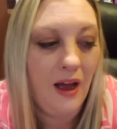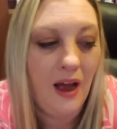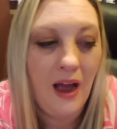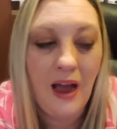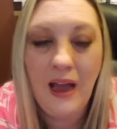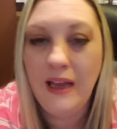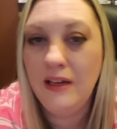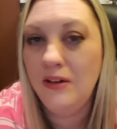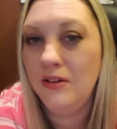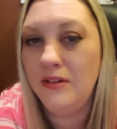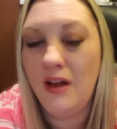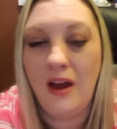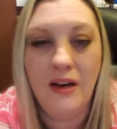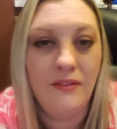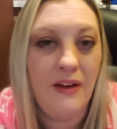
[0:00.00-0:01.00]
I could
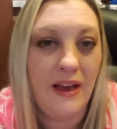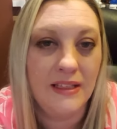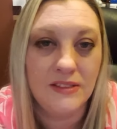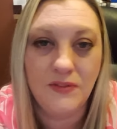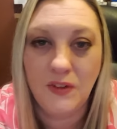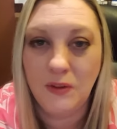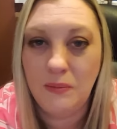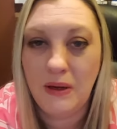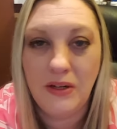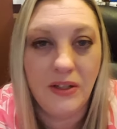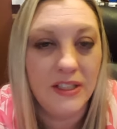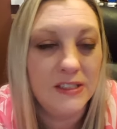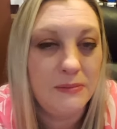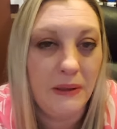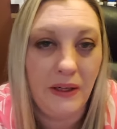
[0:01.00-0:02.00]
not have asked for a better
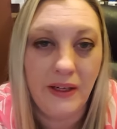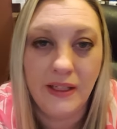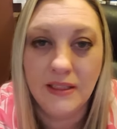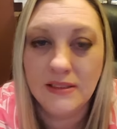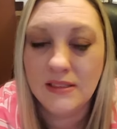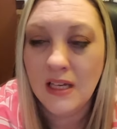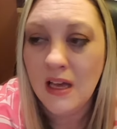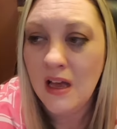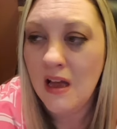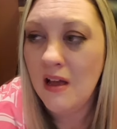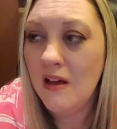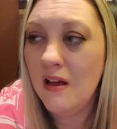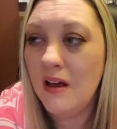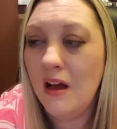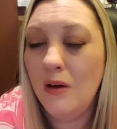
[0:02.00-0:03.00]
experience.
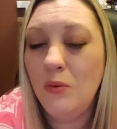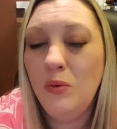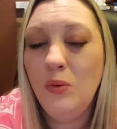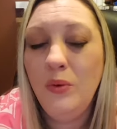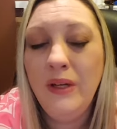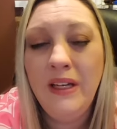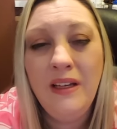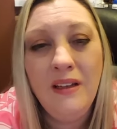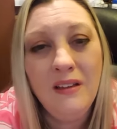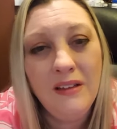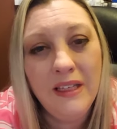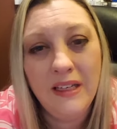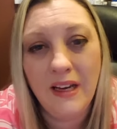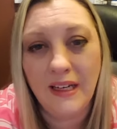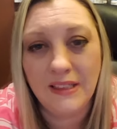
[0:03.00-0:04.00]

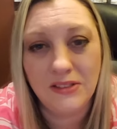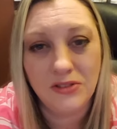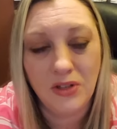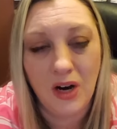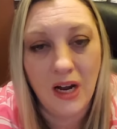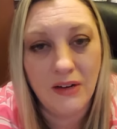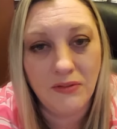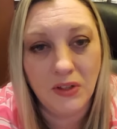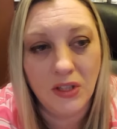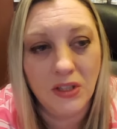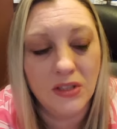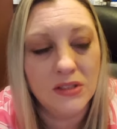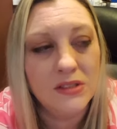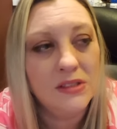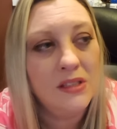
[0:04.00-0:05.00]
Really nice
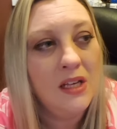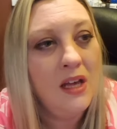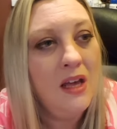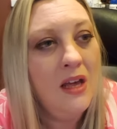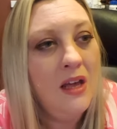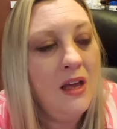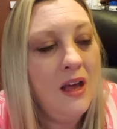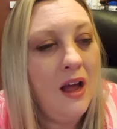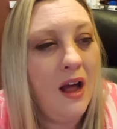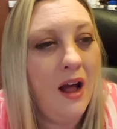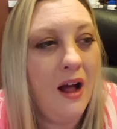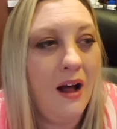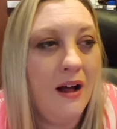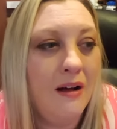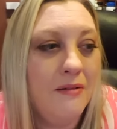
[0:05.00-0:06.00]
drivers.
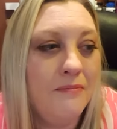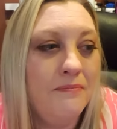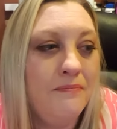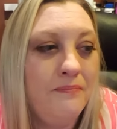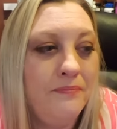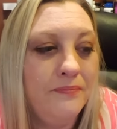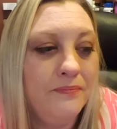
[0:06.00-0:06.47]
I